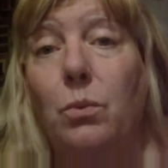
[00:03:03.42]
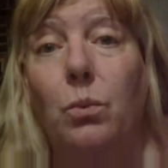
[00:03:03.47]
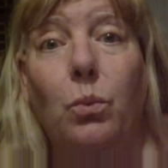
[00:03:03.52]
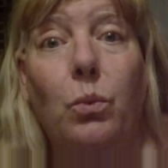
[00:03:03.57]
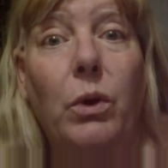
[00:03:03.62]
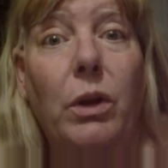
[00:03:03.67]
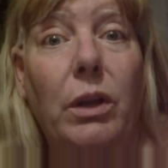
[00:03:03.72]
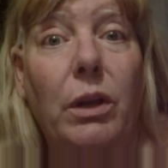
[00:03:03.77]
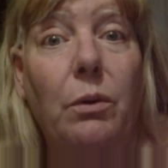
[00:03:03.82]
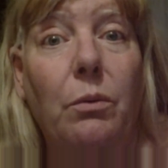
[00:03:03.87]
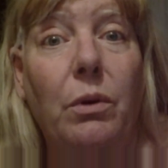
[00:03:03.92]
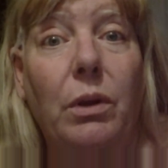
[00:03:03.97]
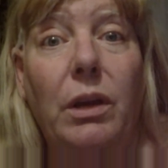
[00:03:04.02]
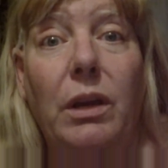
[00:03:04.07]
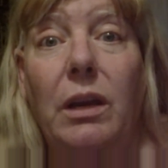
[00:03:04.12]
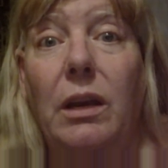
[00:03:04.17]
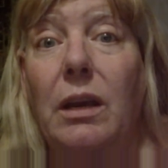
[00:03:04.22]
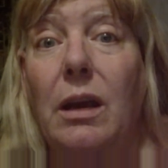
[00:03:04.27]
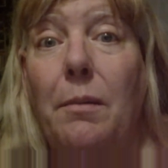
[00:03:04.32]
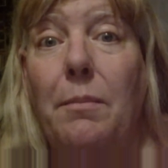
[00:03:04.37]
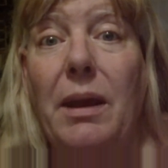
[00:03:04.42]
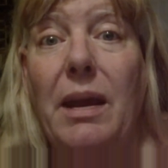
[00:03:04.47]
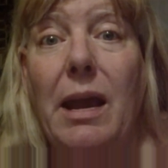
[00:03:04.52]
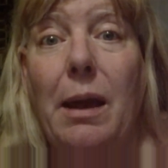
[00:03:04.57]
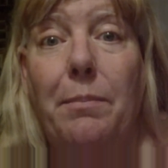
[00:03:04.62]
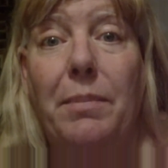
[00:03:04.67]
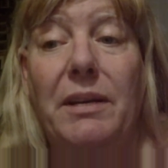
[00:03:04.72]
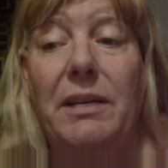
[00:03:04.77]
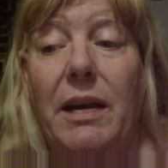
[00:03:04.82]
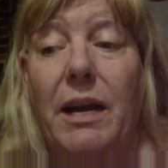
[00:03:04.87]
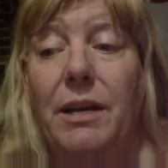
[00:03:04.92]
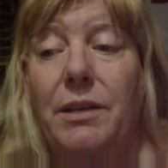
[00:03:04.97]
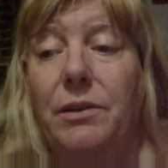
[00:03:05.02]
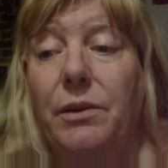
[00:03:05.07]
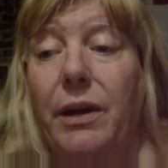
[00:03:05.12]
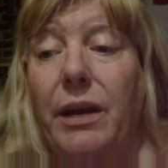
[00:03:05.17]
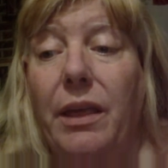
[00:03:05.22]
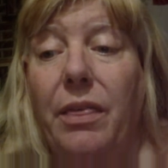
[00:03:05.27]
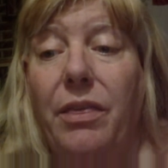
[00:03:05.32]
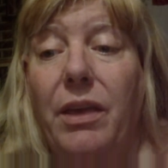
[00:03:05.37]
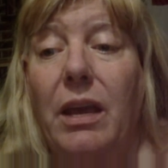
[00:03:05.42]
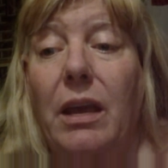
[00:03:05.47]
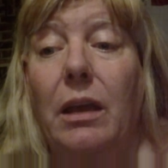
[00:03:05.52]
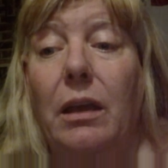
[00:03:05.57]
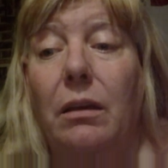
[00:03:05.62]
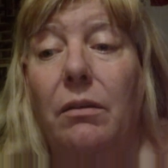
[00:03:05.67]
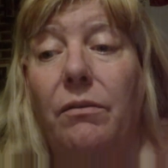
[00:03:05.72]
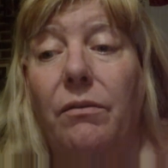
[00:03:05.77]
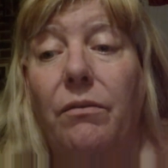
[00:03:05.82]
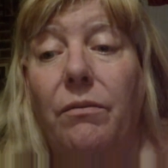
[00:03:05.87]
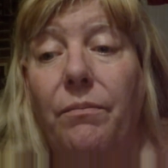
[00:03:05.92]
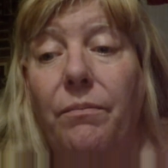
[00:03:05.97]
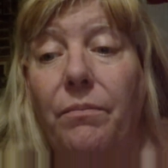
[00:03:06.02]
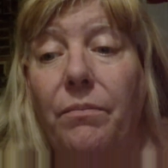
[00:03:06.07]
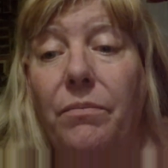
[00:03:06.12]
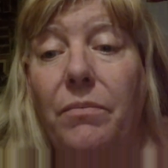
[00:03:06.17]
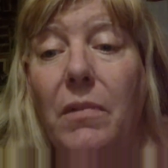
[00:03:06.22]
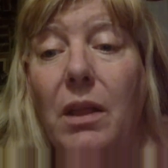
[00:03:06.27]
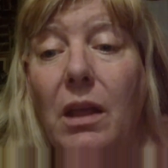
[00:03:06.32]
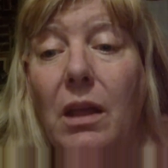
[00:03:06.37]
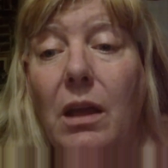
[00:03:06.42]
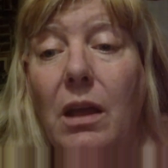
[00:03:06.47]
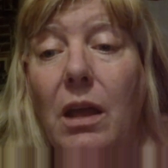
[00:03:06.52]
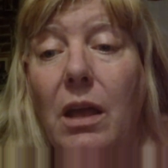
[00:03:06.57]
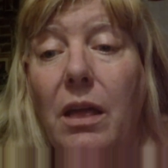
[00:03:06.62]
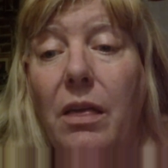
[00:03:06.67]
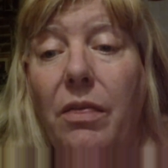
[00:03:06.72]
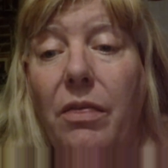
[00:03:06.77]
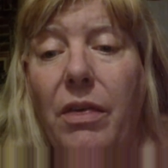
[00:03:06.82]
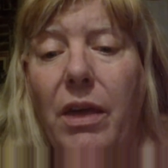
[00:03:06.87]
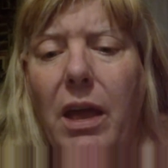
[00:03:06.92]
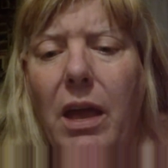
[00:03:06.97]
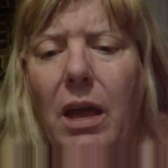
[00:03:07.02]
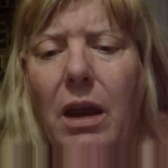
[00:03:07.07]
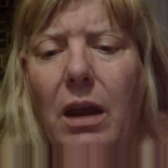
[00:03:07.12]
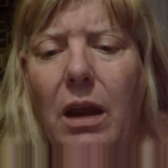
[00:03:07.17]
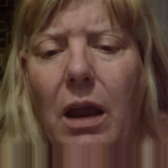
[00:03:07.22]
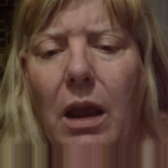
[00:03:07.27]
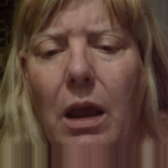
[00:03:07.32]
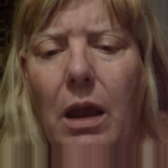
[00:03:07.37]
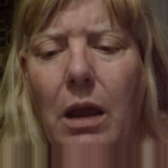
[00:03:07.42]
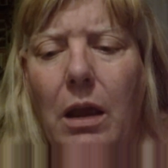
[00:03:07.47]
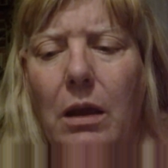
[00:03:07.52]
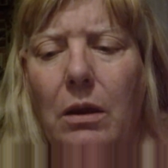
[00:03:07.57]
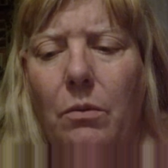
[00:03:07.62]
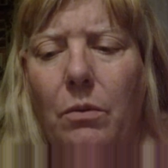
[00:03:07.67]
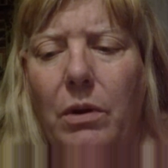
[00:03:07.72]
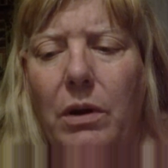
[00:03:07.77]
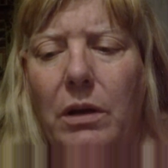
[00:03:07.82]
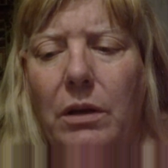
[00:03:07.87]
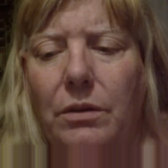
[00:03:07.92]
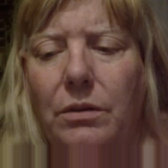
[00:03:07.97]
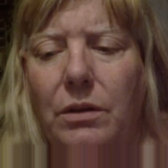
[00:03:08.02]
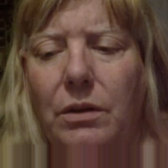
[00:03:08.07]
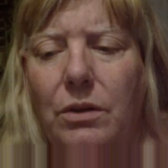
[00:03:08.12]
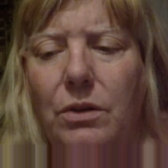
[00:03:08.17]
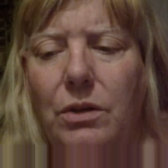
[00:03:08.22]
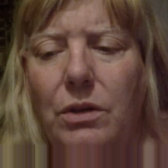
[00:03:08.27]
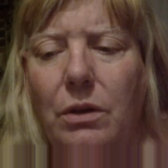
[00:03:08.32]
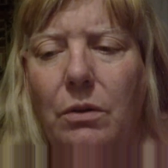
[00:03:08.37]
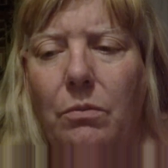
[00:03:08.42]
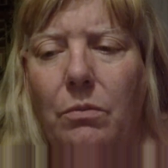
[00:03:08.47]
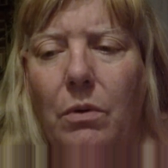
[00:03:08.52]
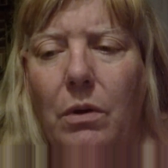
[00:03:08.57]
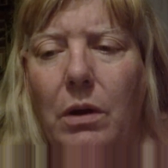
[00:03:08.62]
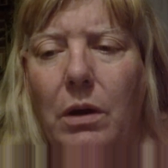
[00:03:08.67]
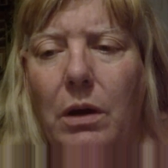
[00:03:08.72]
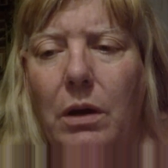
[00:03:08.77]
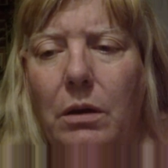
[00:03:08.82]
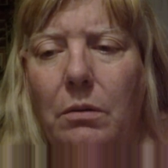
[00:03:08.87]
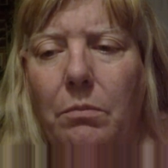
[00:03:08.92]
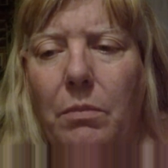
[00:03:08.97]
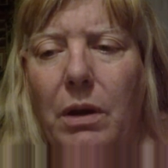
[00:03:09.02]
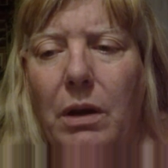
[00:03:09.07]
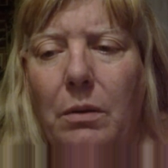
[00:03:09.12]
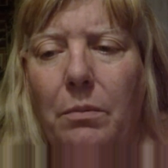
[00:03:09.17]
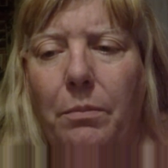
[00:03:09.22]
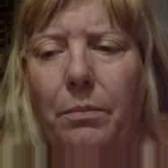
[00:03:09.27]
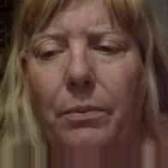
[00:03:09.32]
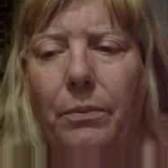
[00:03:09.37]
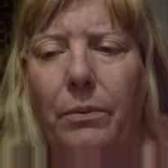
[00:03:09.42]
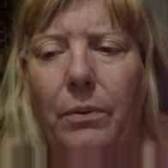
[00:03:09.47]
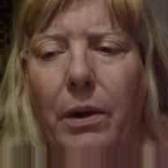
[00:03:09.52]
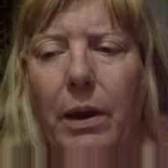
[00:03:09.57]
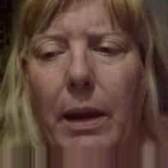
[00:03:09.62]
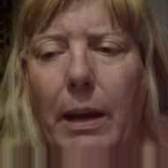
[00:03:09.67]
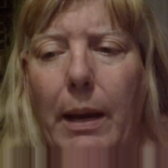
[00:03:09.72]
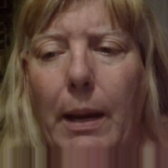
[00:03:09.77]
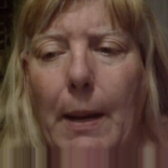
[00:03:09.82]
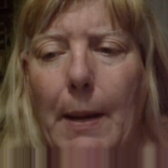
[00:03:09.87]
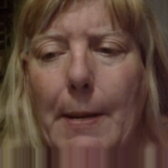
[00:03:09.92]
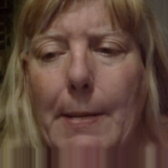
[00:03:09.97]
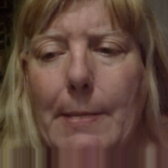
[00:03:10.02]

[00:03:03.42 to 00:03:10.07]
Really, really yummy appetizer-y thing. That, and what else did she want me to bring?